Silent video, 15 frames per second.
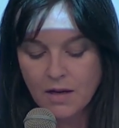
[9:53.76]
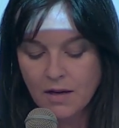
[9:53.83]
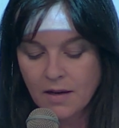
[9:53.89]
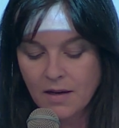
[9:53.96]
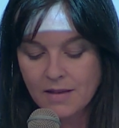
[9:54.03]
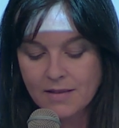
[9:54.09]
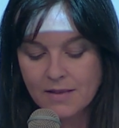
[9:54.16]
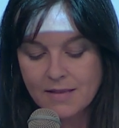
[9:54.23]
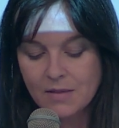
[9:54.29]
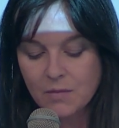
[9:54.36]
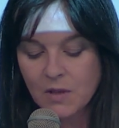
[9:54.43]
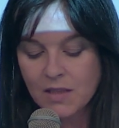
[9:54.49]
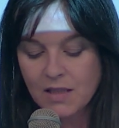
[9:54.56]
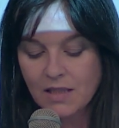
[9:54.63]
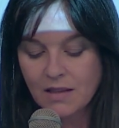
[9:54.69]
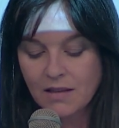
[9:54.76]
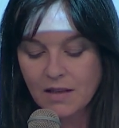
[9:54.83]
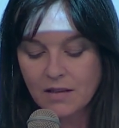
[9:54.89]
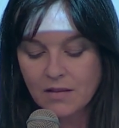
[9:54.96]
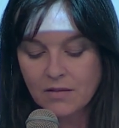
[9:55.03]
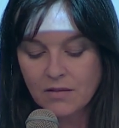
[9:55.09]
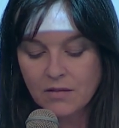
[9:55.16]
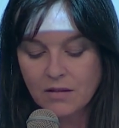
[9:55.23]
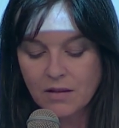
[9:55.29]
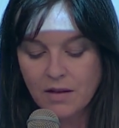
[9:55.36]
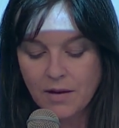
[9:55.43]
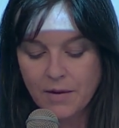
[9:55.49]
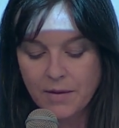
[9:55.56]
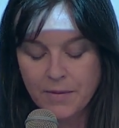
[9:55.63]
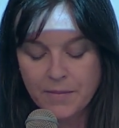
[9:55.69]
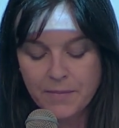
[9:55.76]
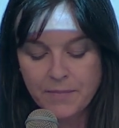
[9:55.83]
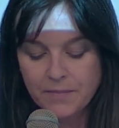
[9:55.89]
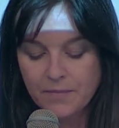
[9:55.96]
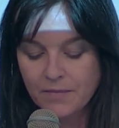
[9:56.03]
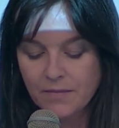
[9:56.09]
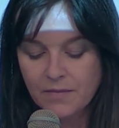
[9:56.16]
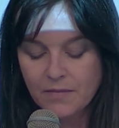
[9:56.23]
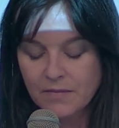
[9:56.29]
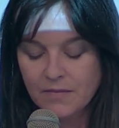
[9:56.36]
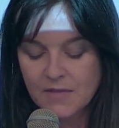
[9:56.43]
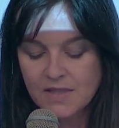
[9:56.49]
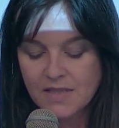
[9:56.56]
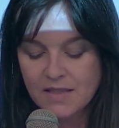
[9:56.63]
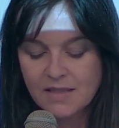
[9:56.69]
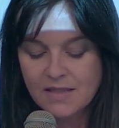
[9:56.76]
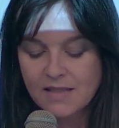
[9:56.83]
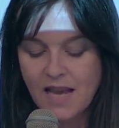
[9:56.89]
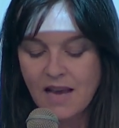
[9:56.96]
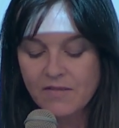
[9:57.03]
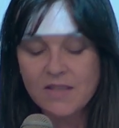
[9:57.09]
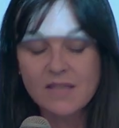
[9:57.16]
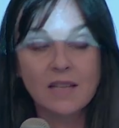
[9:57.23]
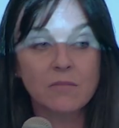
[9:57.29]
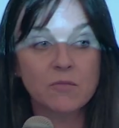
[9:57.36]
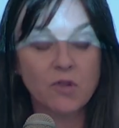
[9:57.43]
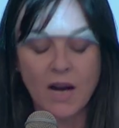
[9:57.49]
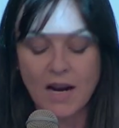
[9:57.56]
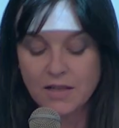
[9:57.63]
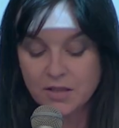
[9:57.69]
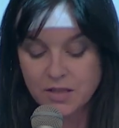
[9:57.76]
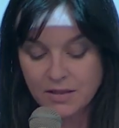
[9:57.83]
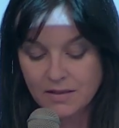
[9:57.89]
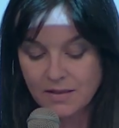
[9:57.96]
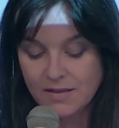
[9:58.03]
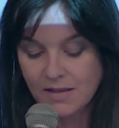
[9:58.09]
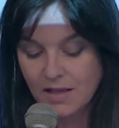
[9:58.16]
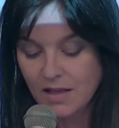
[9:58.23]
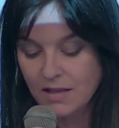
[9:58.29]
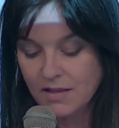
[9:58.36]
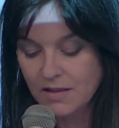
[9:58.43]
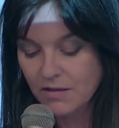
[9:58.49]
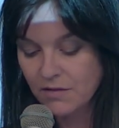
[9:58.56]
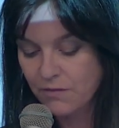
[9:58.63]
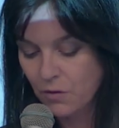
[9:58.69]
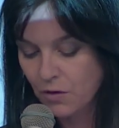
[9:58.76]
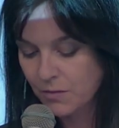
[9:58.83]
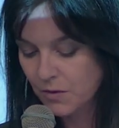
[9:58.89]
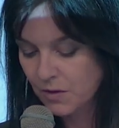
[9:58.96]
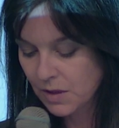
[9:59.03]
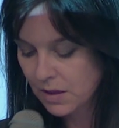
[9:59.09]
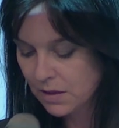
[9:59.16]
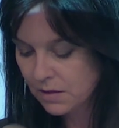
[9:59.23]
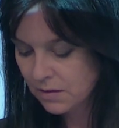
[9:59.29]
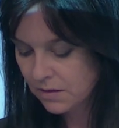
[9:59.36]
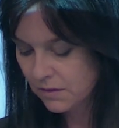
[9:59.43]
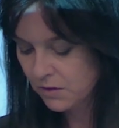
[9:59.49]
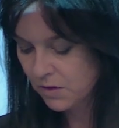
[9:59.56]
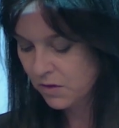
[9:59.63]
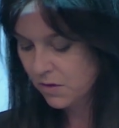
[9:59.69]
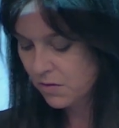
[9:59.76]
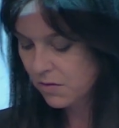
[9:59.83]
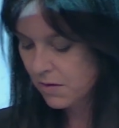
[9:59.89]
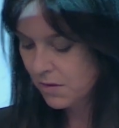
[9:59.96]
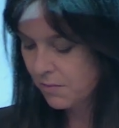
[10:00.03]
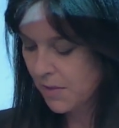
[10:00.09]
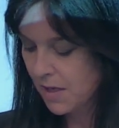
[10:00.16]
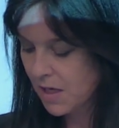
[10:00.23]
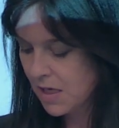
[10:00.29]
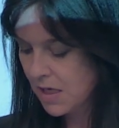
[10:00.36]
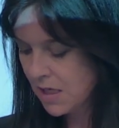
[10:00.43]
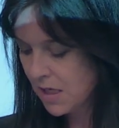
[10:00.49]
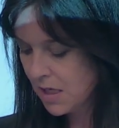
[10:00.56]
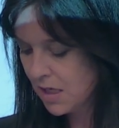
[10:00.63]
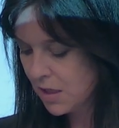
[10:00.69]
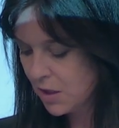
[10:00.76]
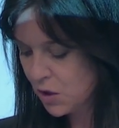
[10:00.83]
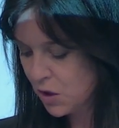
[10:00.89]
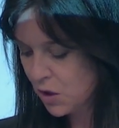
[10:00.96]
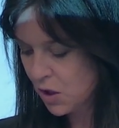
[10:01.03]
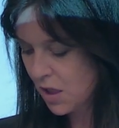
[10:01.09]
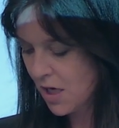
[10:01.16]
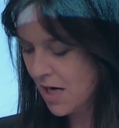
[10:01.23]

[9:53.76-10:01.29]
accessibility that didn't have the same traction as they did formerly. To turn the page.